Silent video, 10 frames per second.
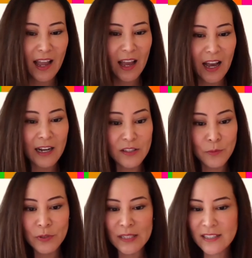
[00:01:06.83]
So
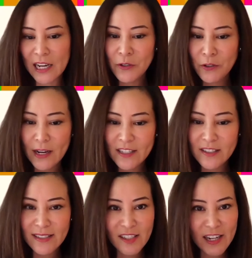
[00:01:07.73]
please type your questions
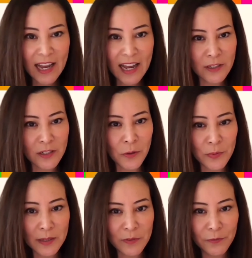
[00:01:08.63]
in chat. We're going to open
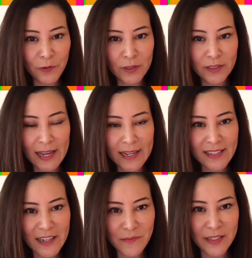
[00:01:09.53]
up the floor in the last
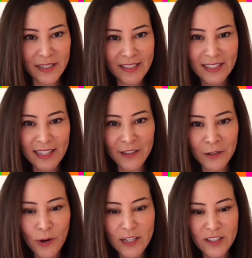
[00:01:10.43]
10 minutes to get your
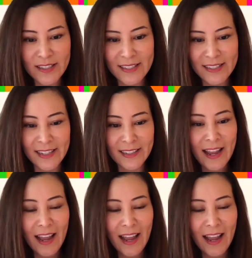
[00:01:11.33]
questions in.